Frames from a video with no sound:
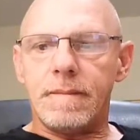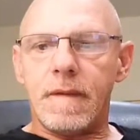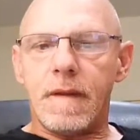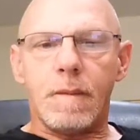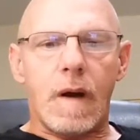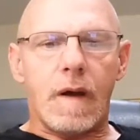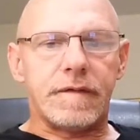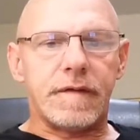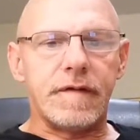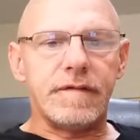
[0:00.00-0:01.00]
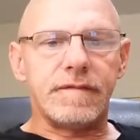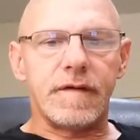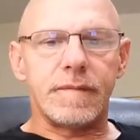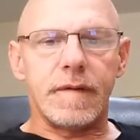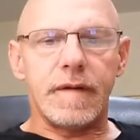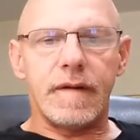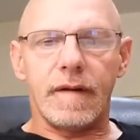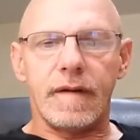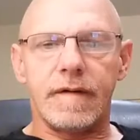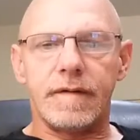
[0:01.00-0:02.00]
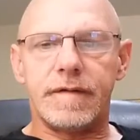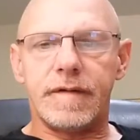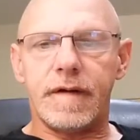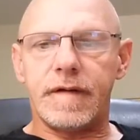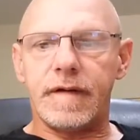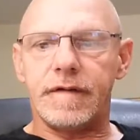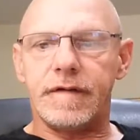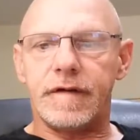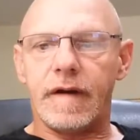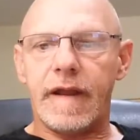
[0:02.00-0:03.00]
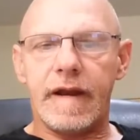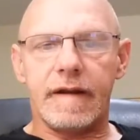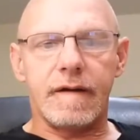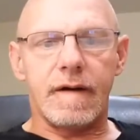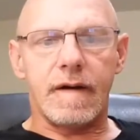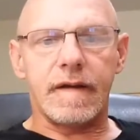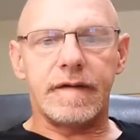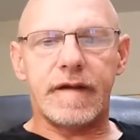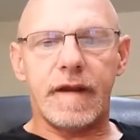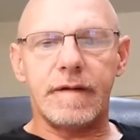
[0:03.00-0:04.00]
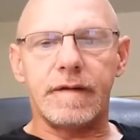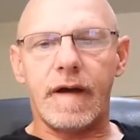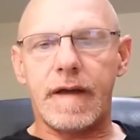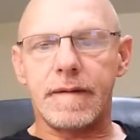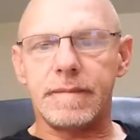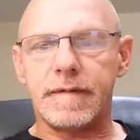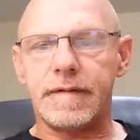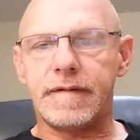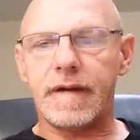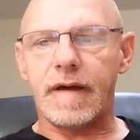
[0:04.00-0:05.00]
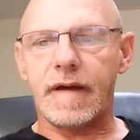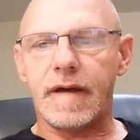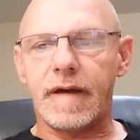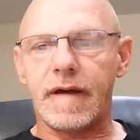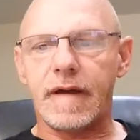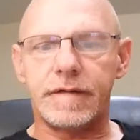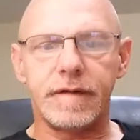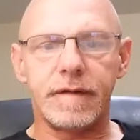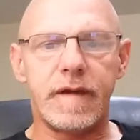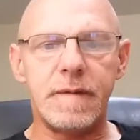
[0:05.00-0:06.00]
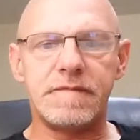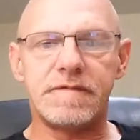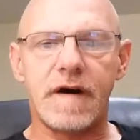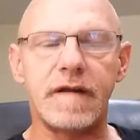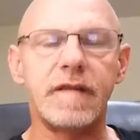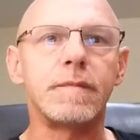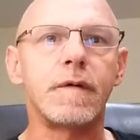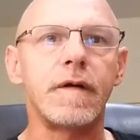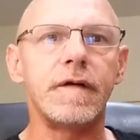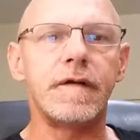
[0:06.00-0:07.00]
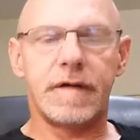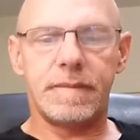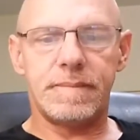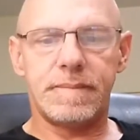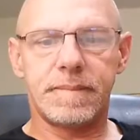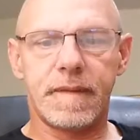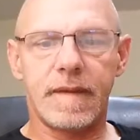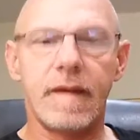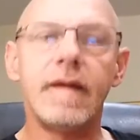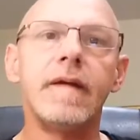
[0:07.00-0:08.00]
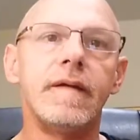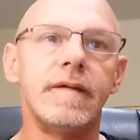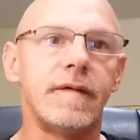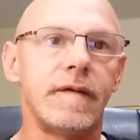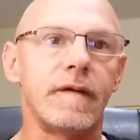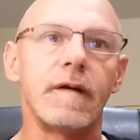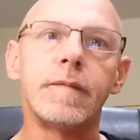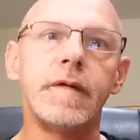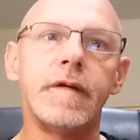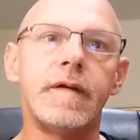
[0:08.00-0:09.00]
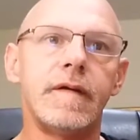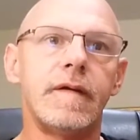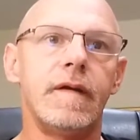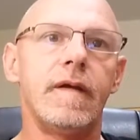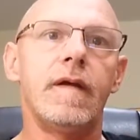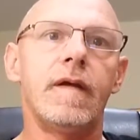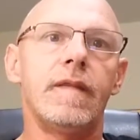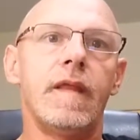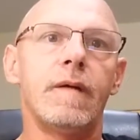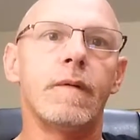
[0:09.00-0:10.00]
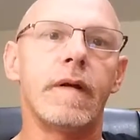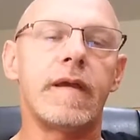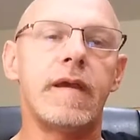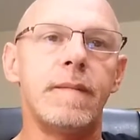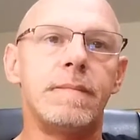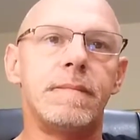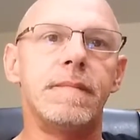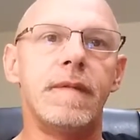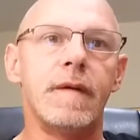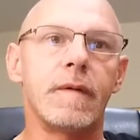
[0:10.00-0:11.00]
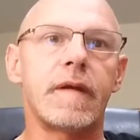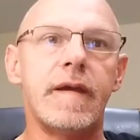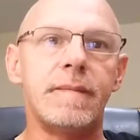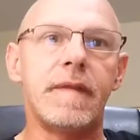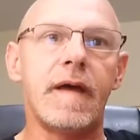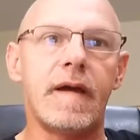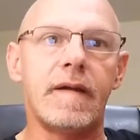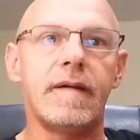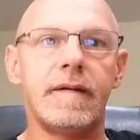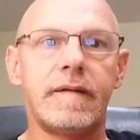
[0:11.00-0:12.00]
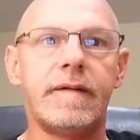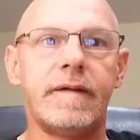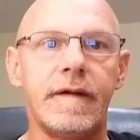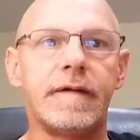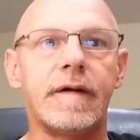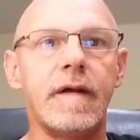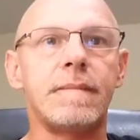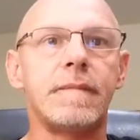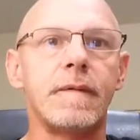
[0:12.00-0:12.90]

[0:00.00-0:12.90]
while Sons of Liberty leaders such as John Hancock and Samuel Adams incited colonists to keep fighting the British. Sons of Liberty, they want to keep that tension up. They want to